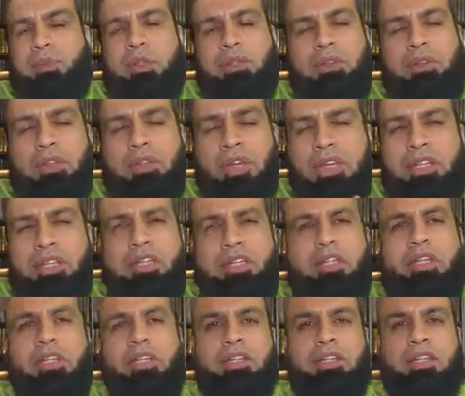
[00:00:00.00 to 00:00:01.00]

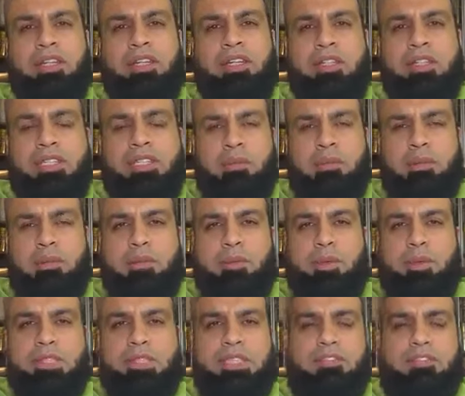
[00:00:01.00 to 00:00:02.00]
Wallahi, some of the
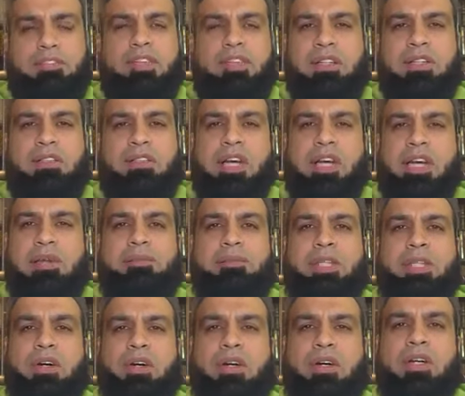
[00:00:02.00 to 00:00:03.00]
most difficult
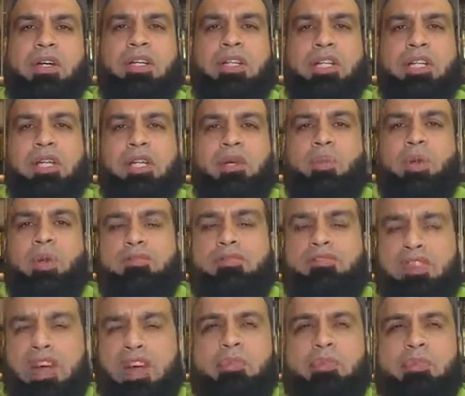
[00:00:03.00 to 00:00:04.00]
times are when
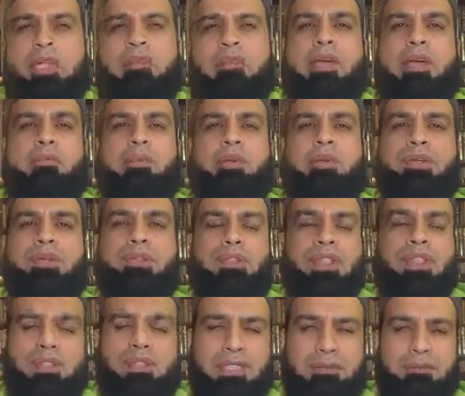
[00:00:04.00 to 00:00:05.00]
family members
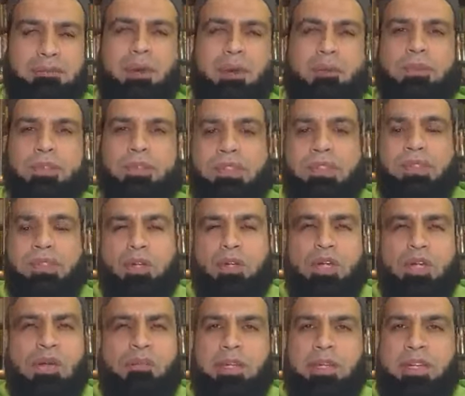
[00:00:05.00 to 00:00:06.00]
and spouses are
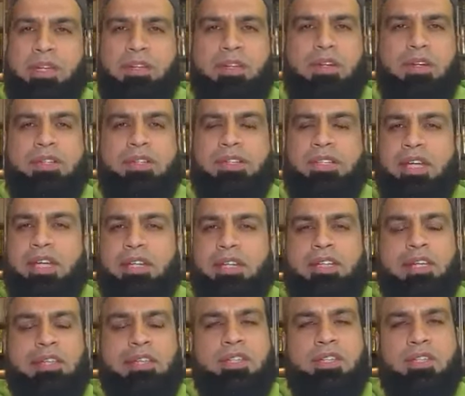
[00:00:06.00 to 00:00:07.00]
coming and they're saying
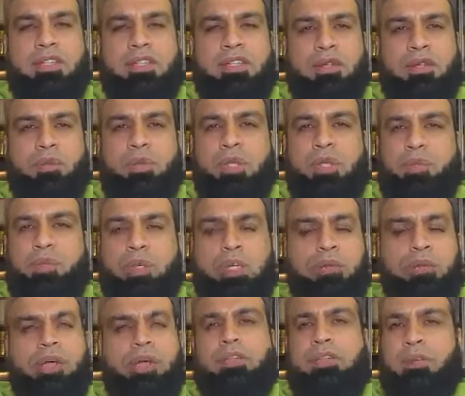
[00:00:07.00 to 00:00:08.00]
that we
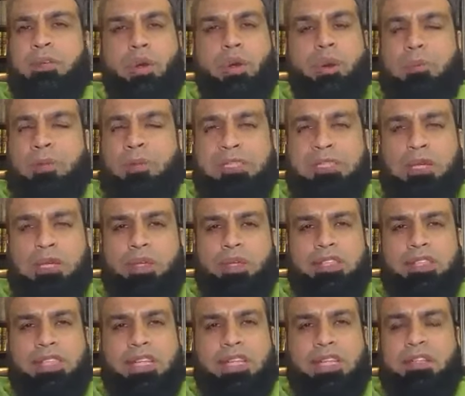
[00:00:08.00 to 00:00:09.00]
regret the moments that we
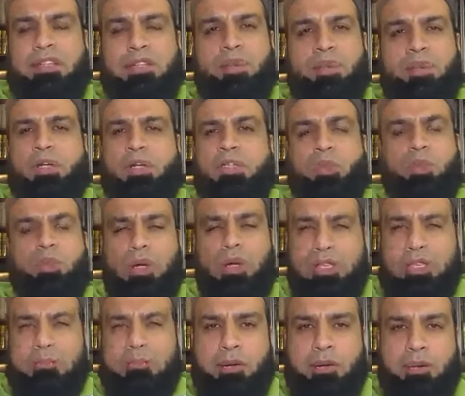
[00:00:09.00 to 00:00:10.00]
said these words to
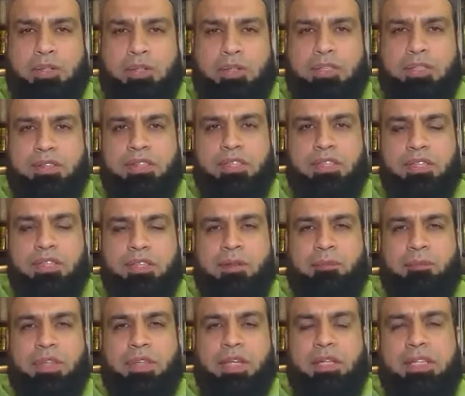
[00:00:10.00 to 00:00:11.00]
our spouses,
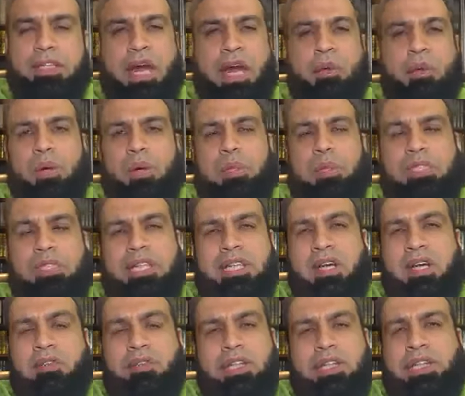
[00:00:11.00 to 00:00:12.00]
and now our
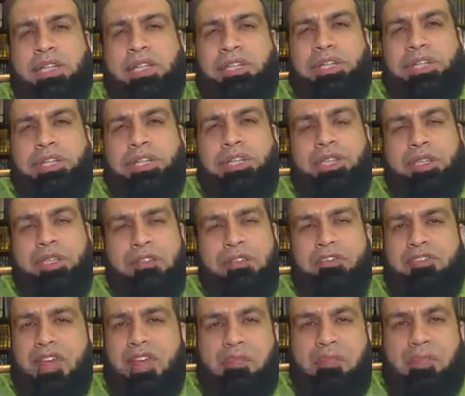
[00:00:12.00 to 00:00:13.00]
entire relationships
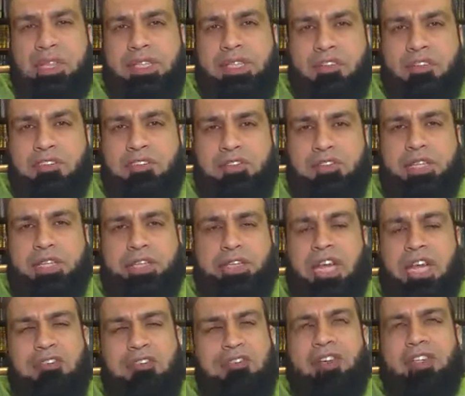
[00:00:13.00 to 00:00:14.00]
and families are finished.
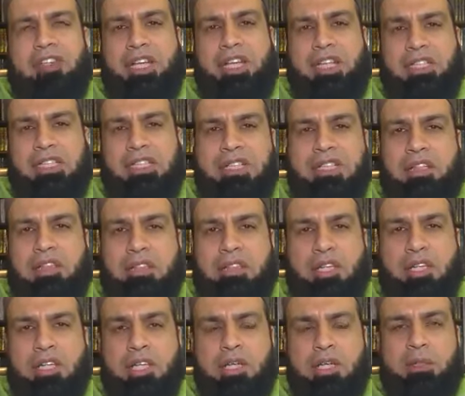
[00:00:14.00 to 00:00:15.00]
Everything is done.
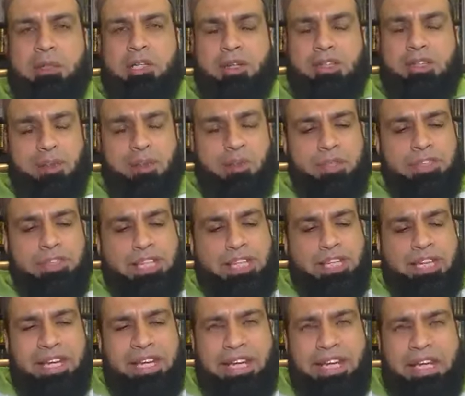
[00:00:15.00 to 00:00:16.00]
Because it was
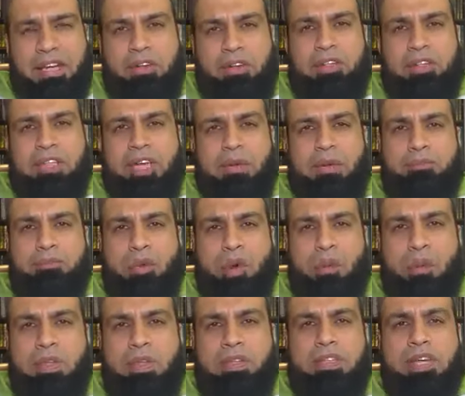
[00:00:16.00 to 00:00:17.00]
that anger, that
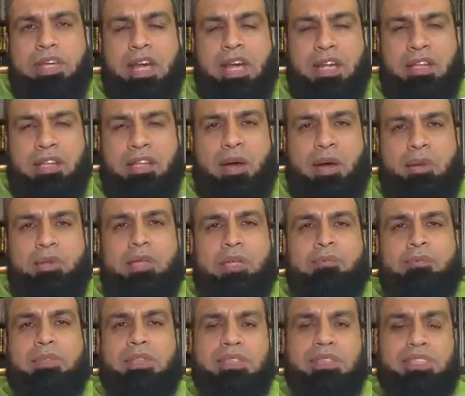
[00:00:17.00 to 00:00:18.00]
moment that allowed
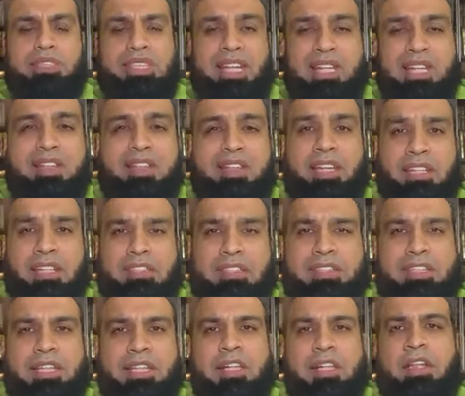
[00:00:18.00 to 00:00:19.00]
them to say
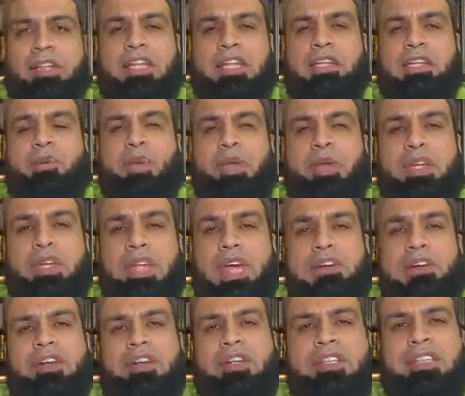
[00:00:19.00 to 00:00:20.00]
things that they would
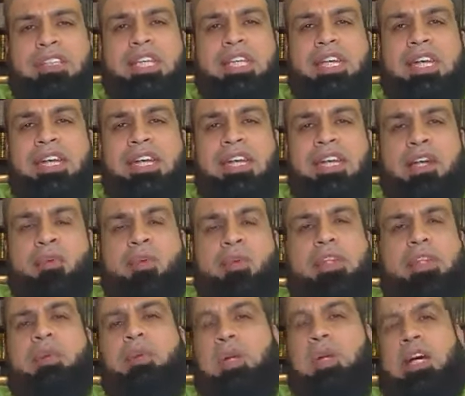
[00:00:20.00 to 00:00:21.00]
never say
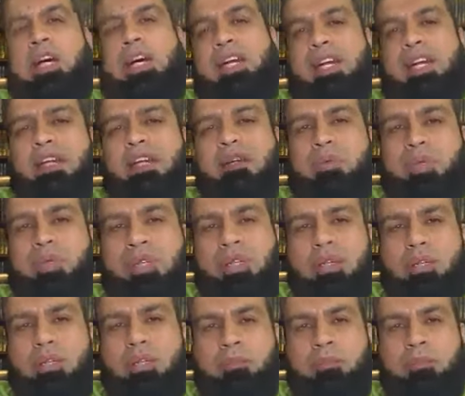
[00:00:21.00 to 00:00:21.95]
when they were not angry.